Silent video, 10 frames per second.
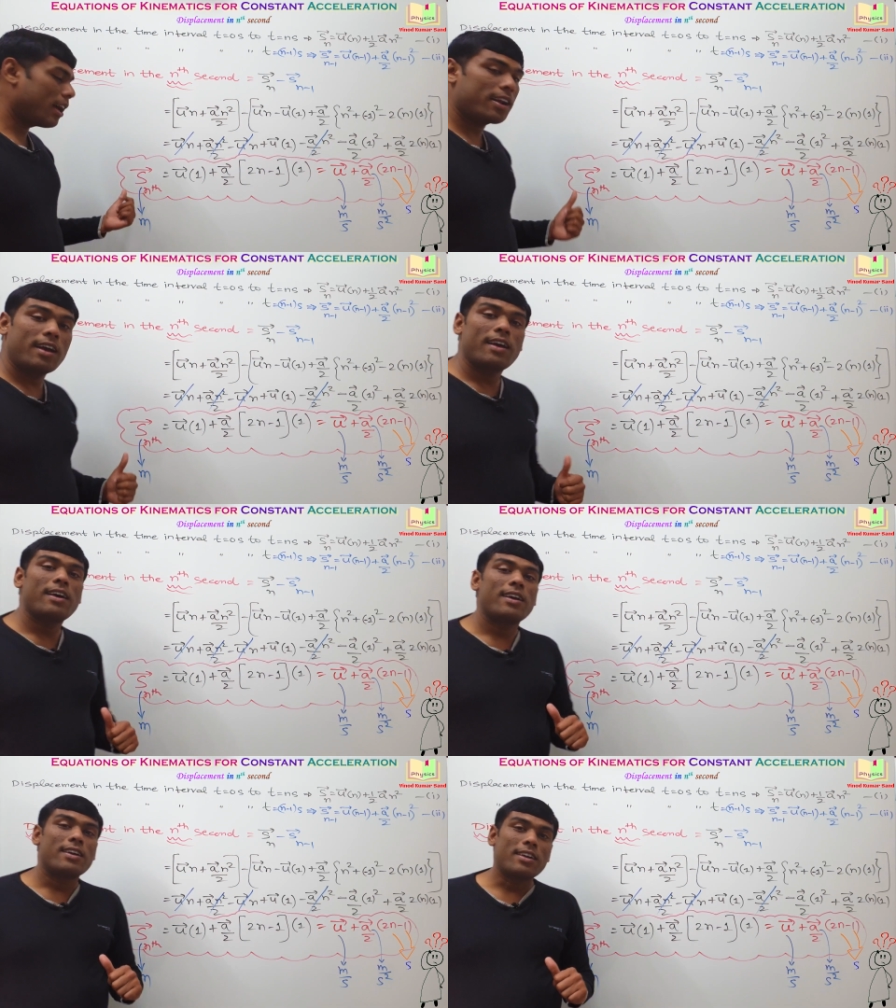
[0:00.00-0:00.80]
are
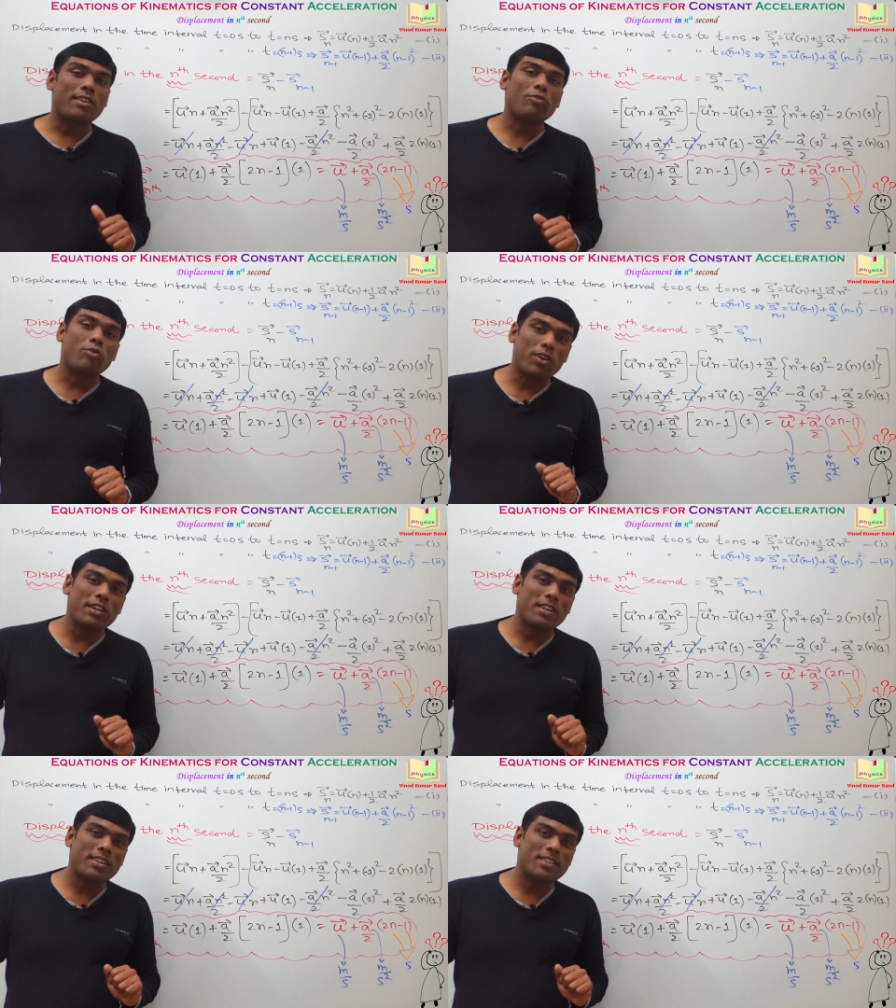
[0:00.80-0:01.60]

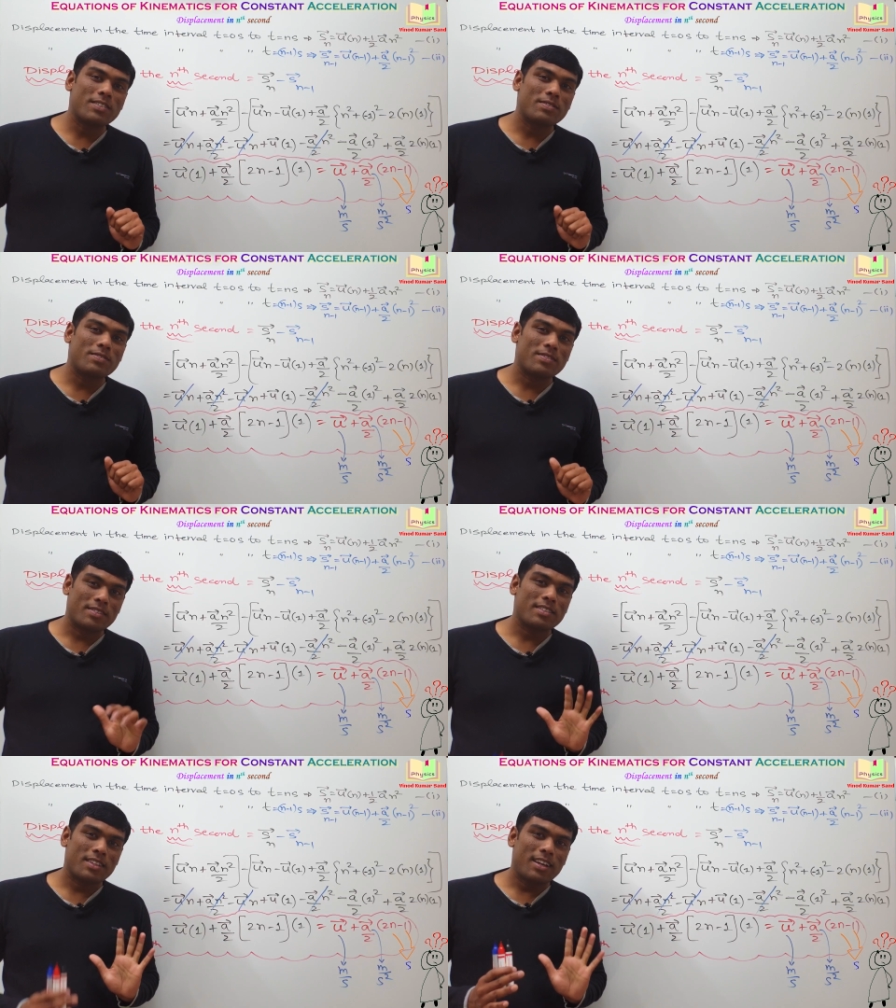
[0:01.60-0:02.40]
different.
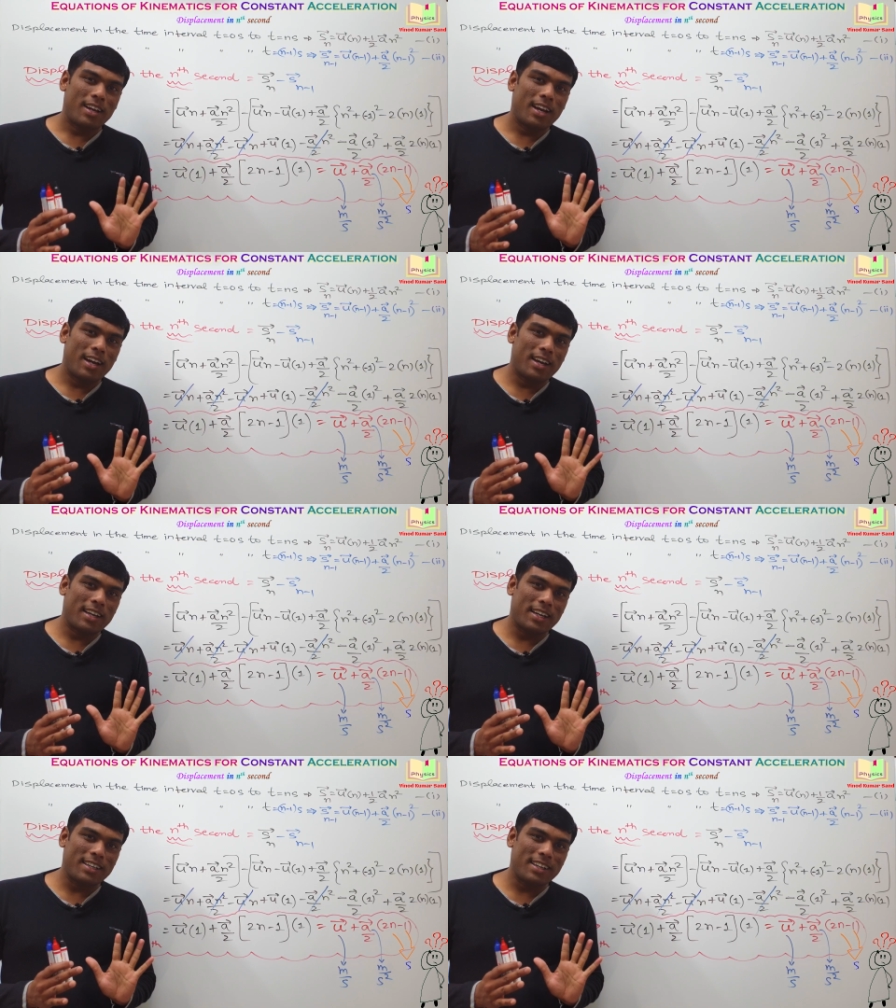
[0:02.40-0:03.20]

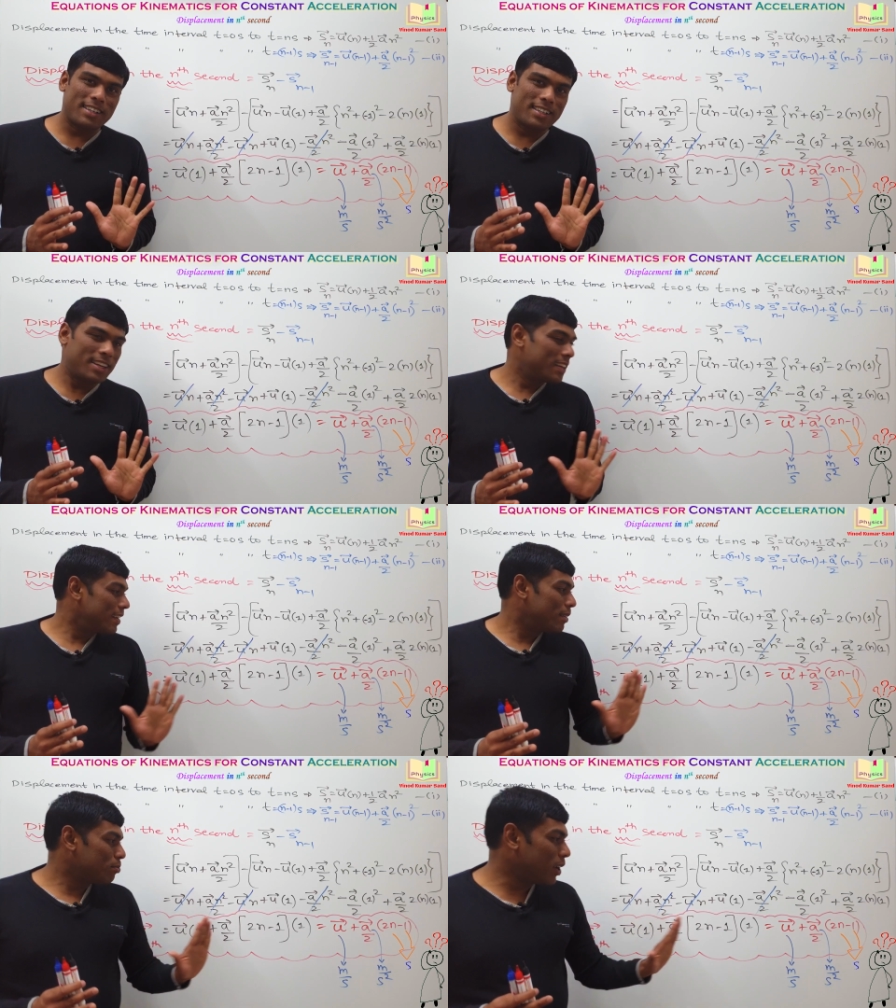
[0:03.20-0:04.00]
Getting it?
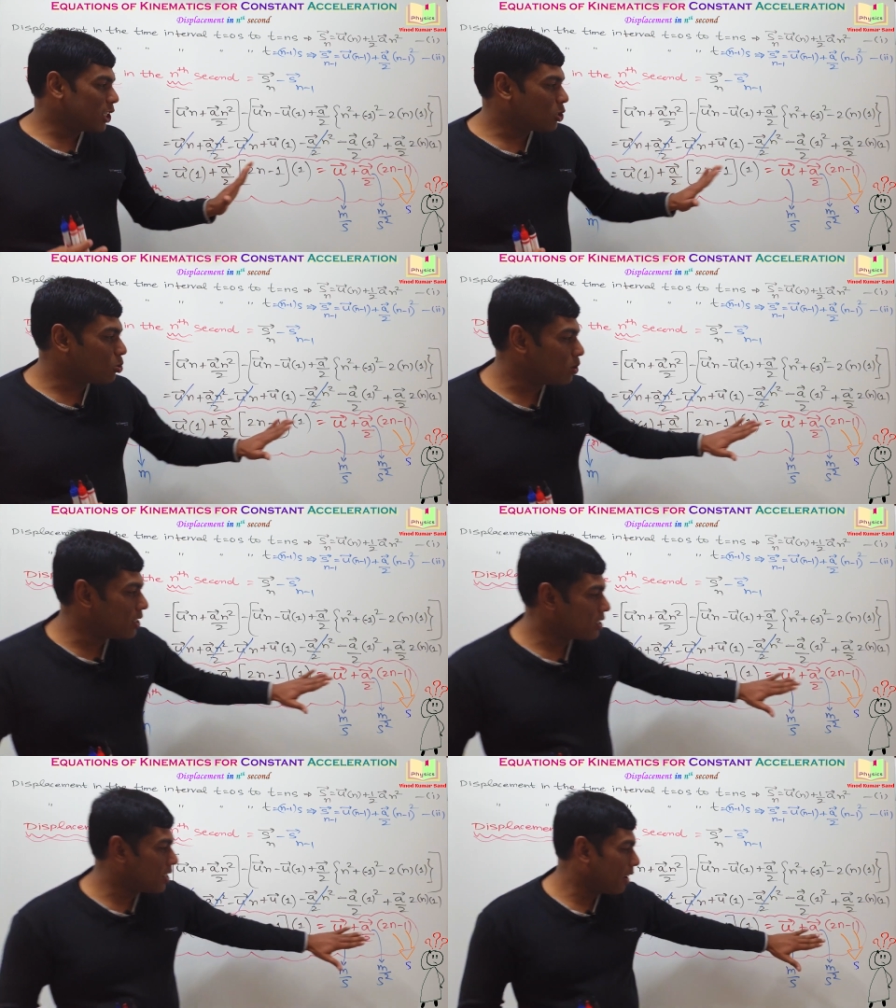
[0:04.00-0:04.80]
Many
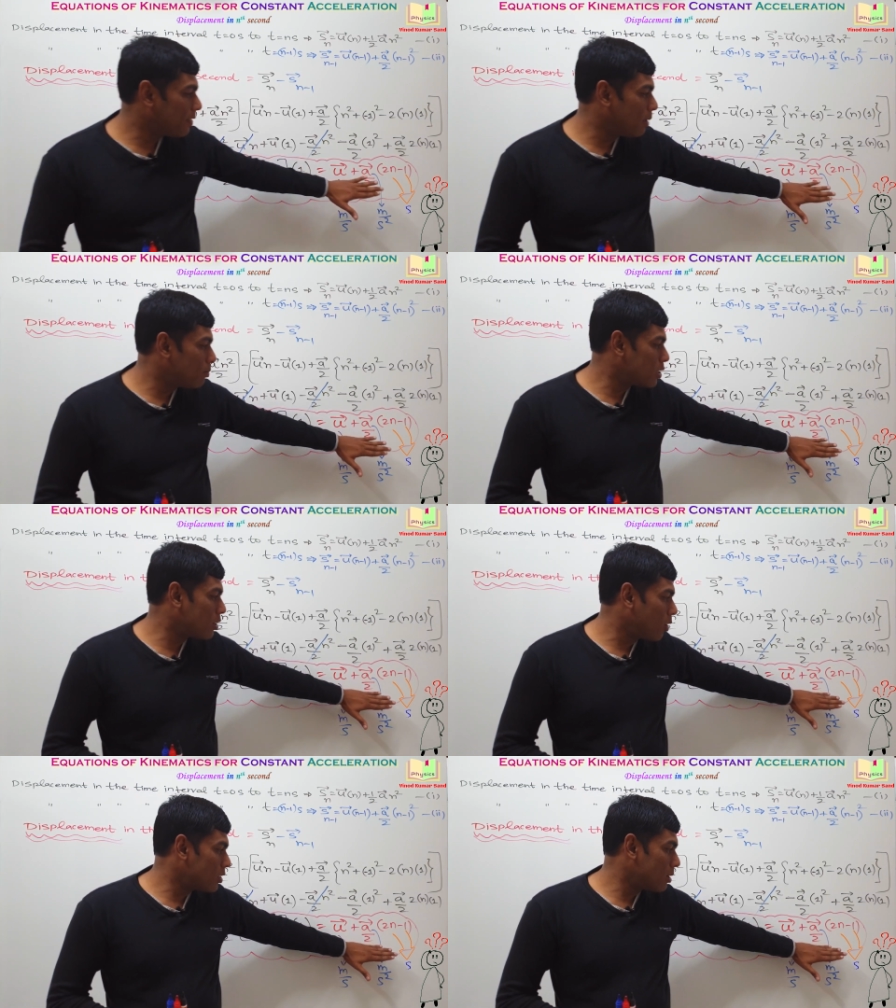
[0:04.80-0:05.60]
students have the
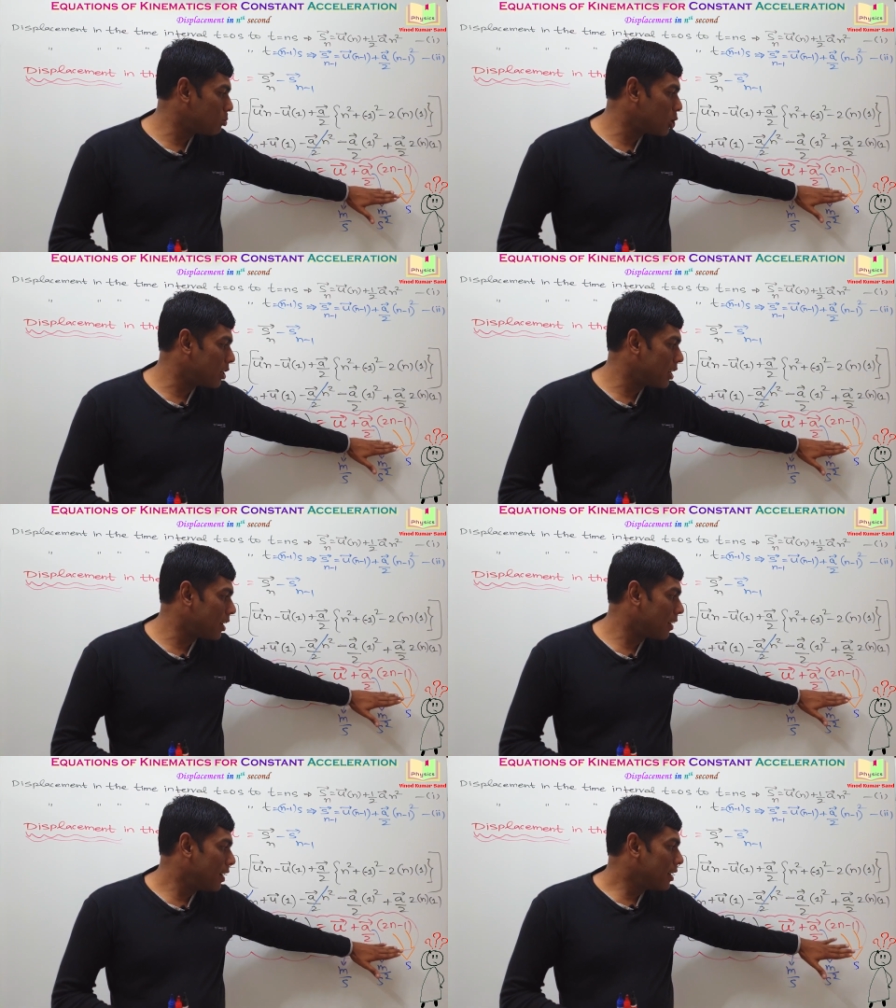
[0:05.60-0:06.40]
misconception
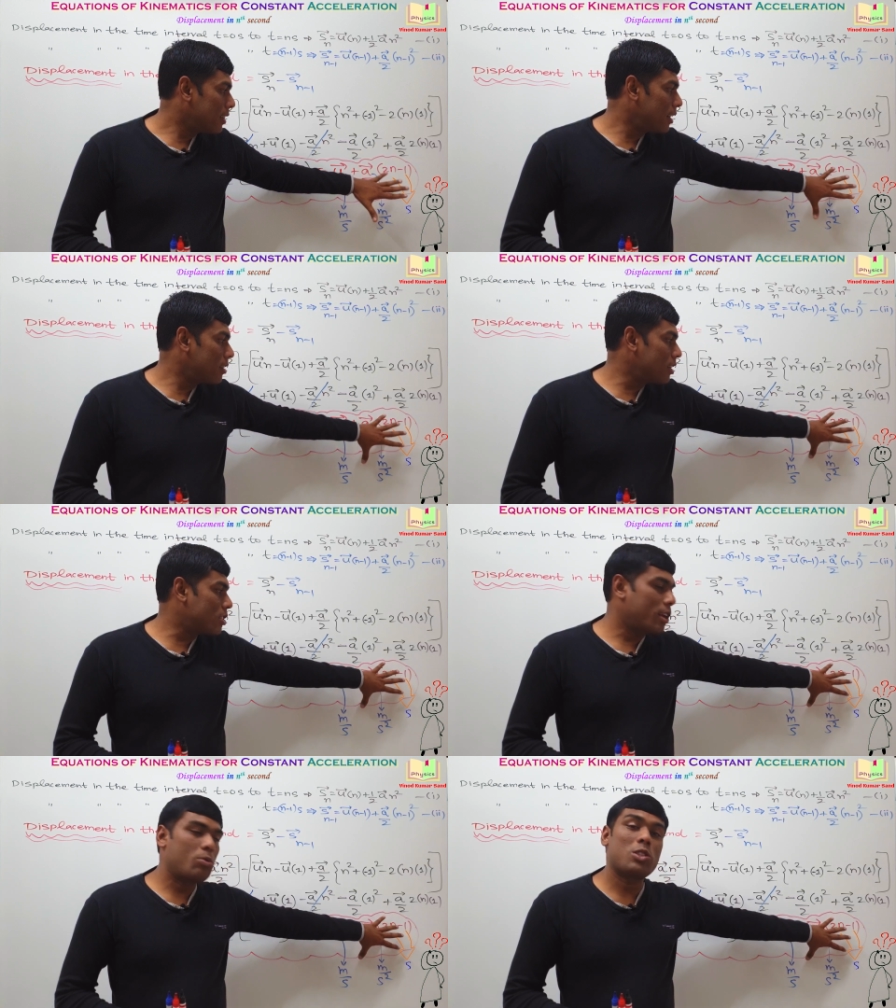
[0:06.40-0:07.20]
here that
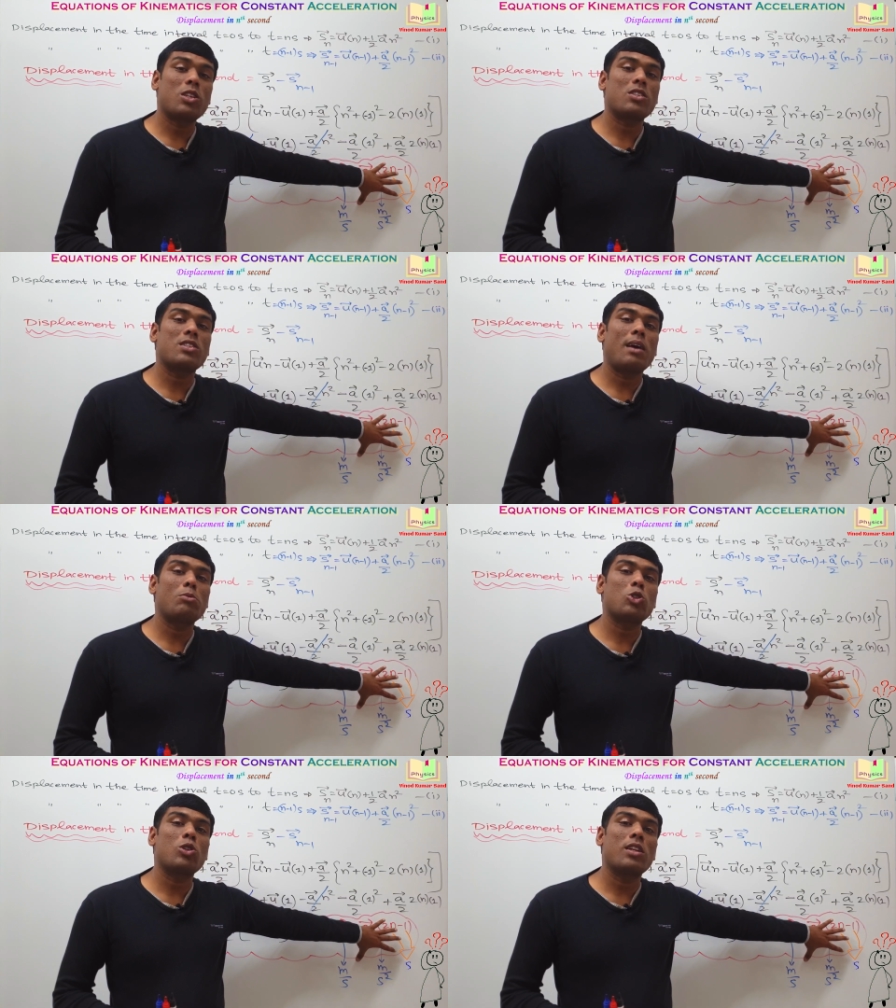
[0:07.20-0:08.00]
this equation is
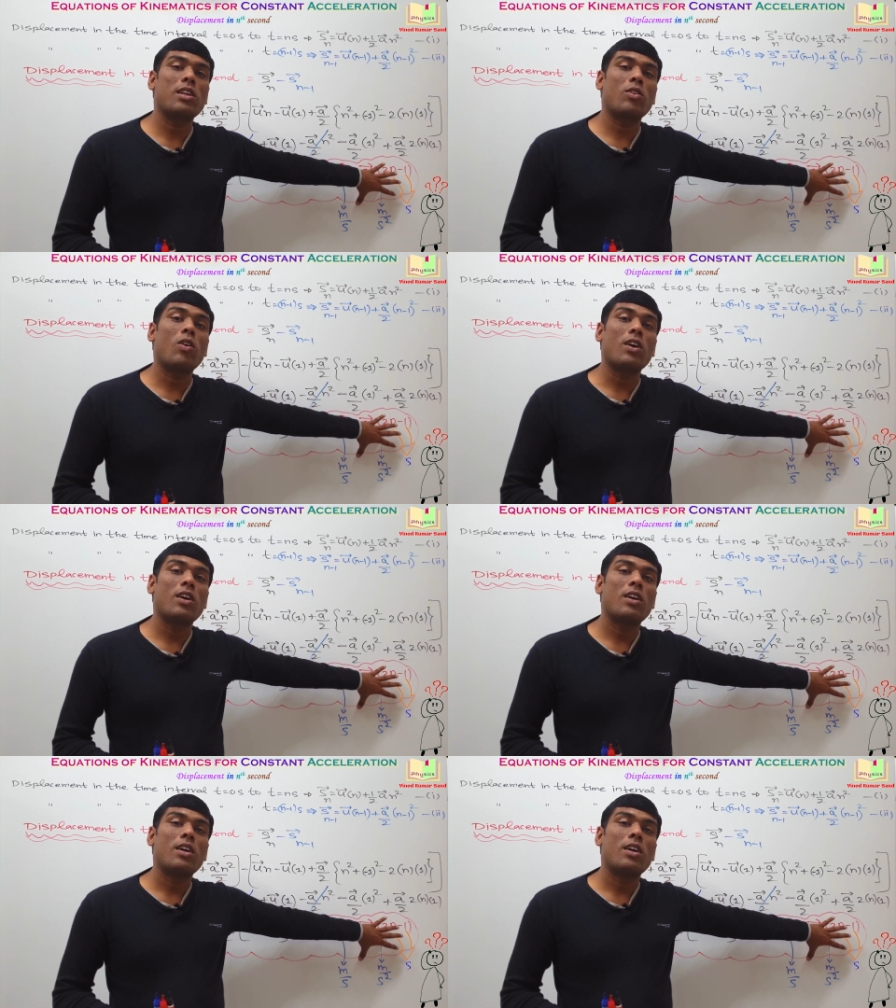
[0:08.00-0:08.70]
dimensionally wrong.